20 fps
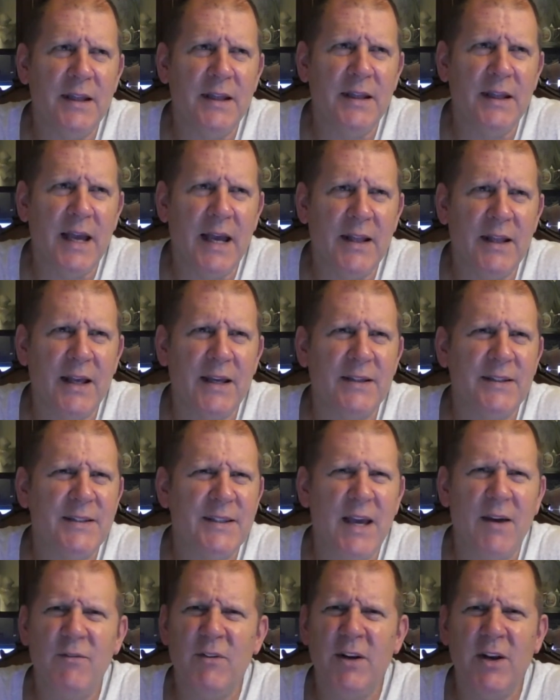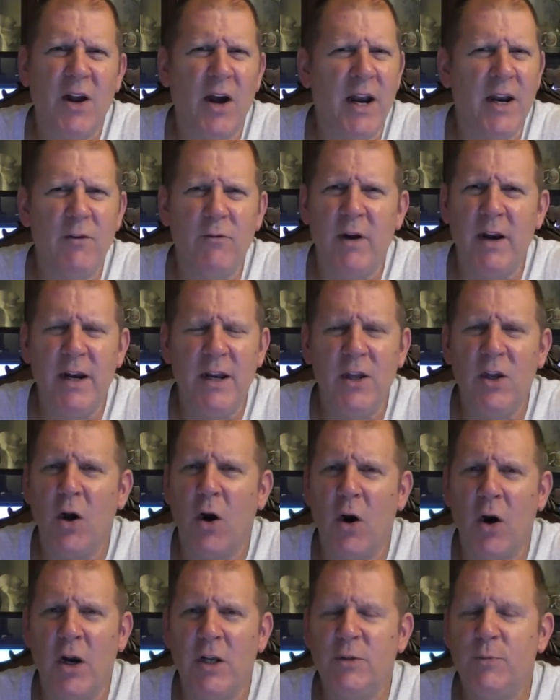had like 79 or 80
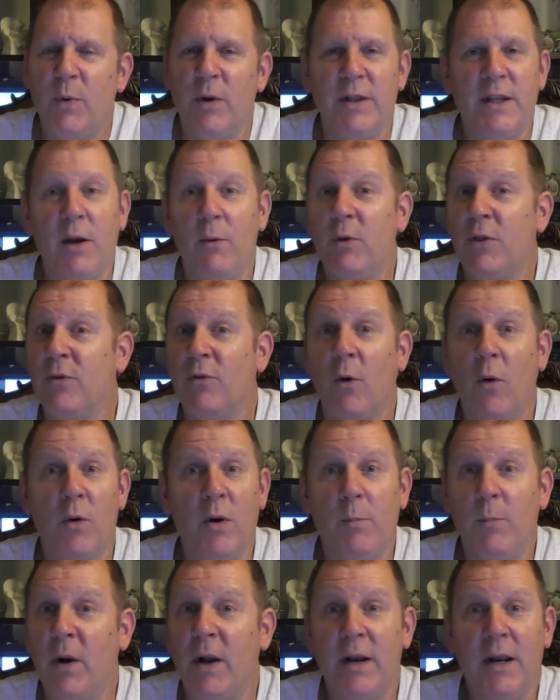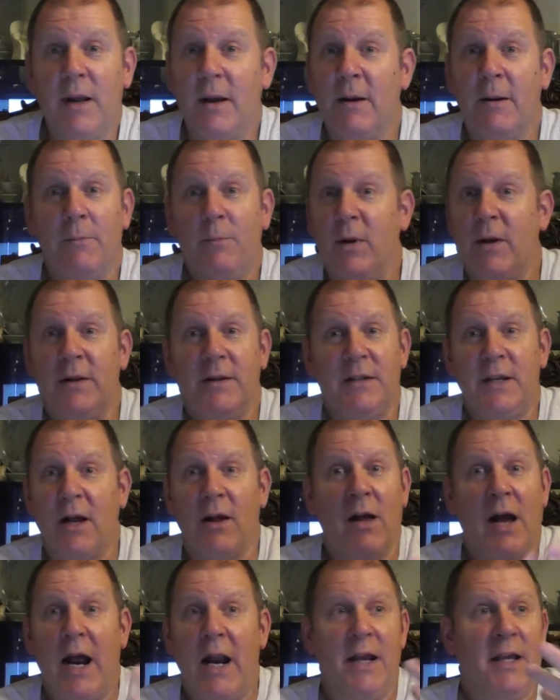yards, but they were throwing it. But but
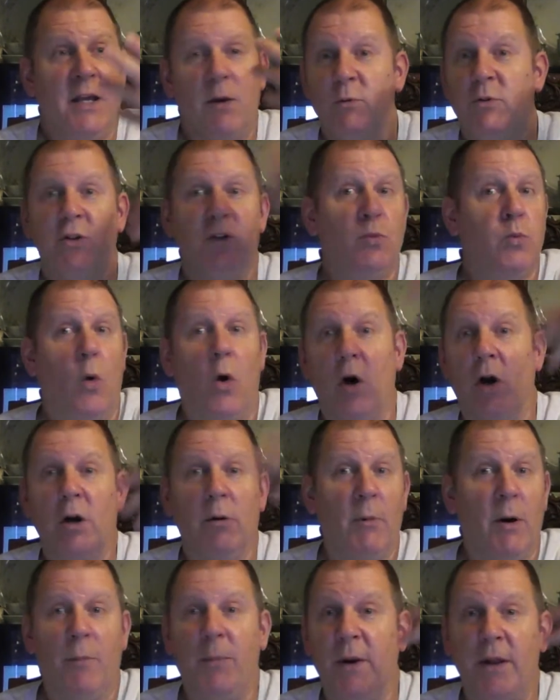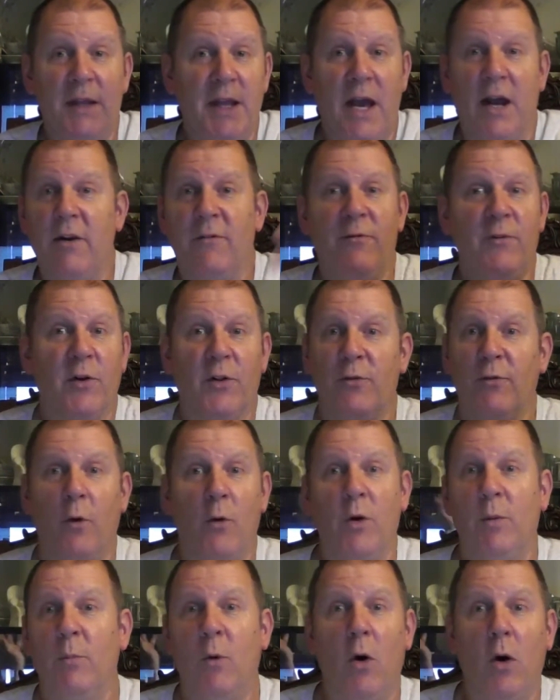uh, Heinicke was just walking them up and down the field,
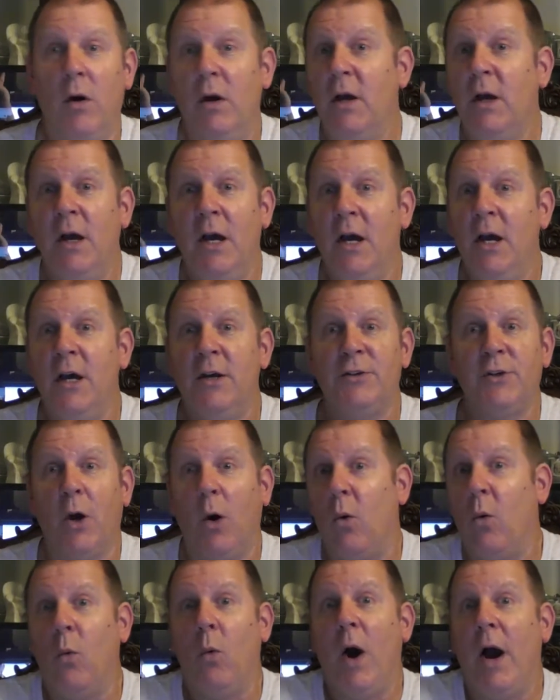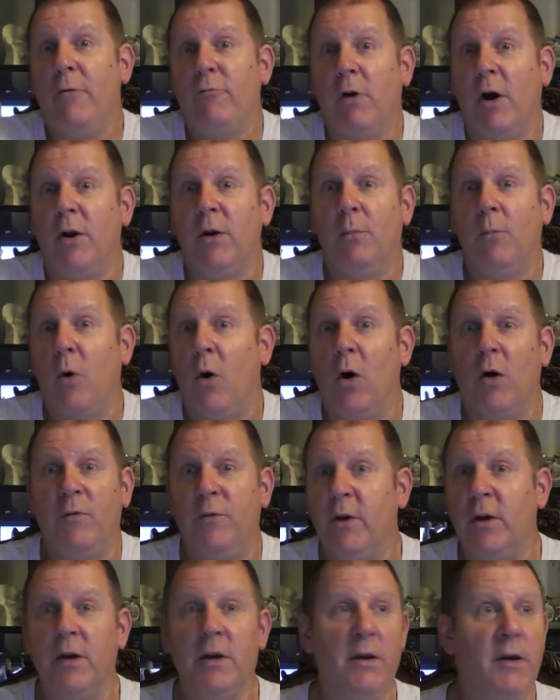throwing the ball. So why run the ball if
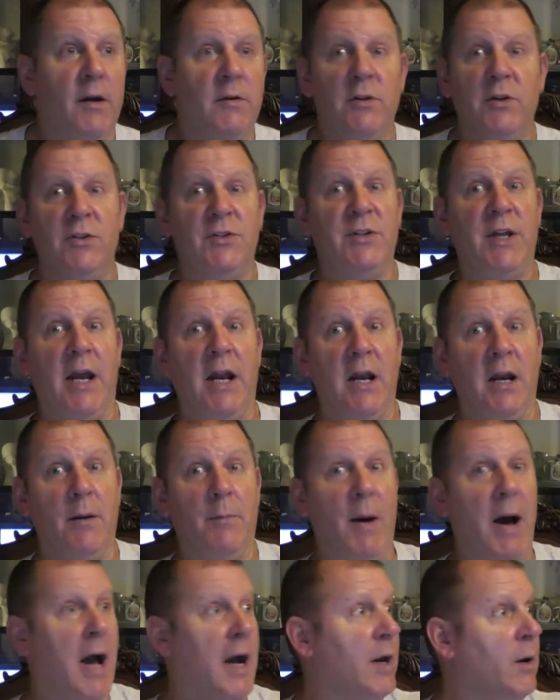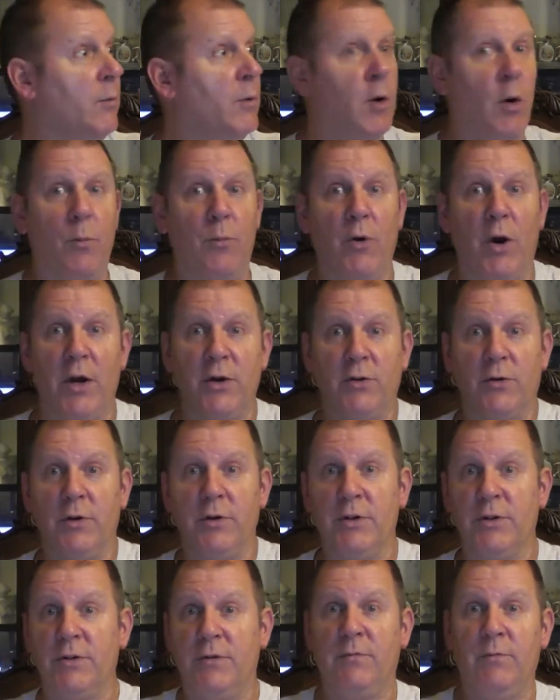you you know you stand in the pocket with no pressure and
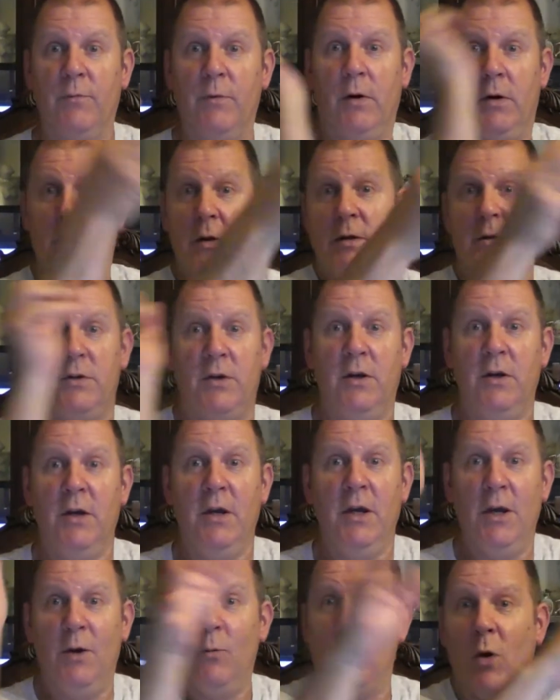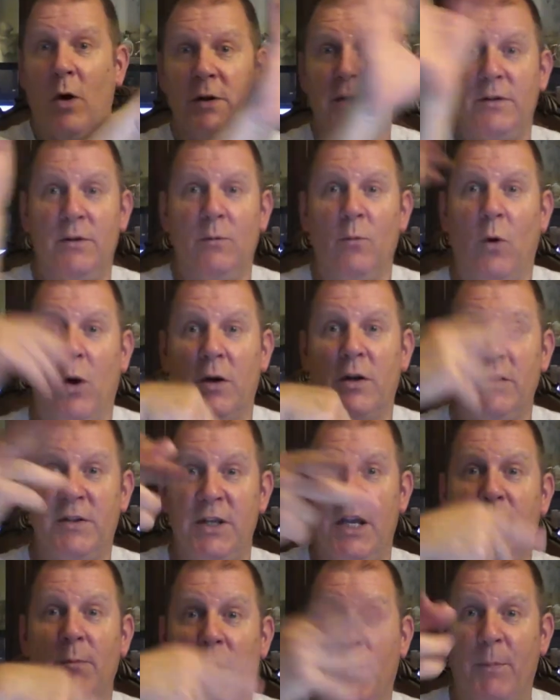just uh, walk walk your
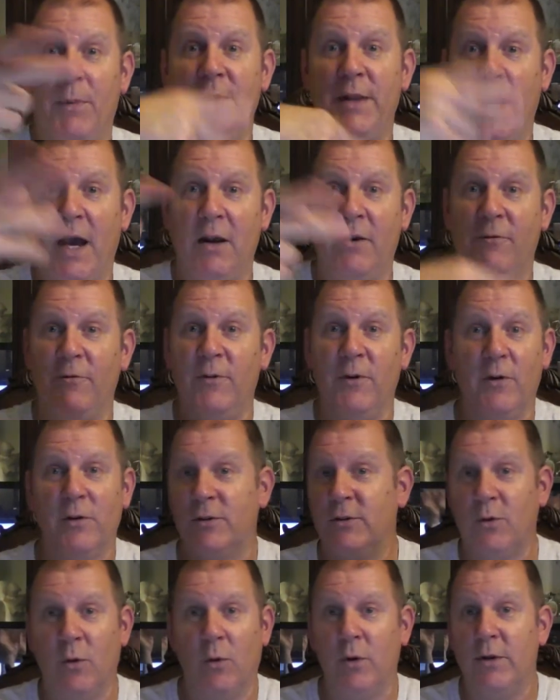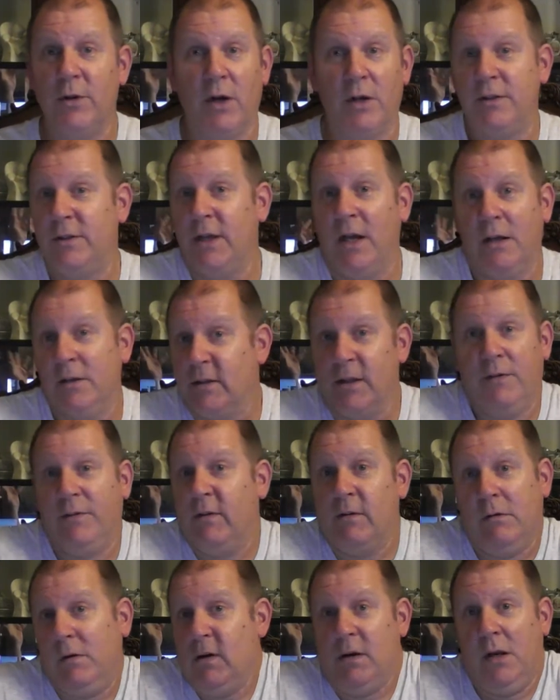team up and down the field scoring touchdowns left
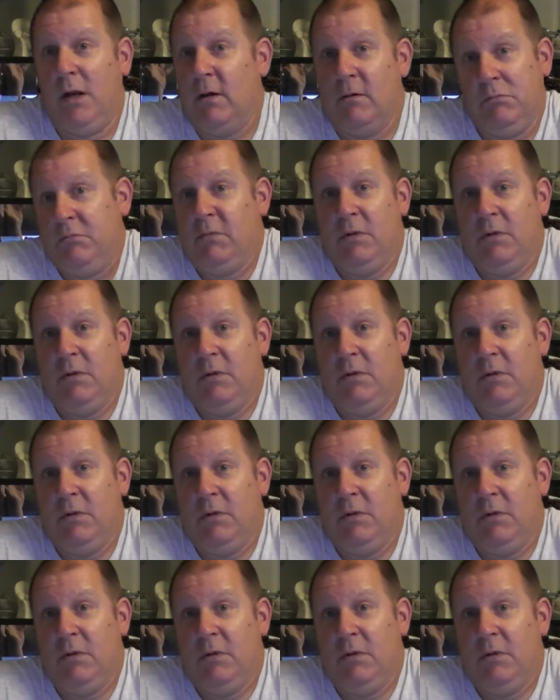there? You know,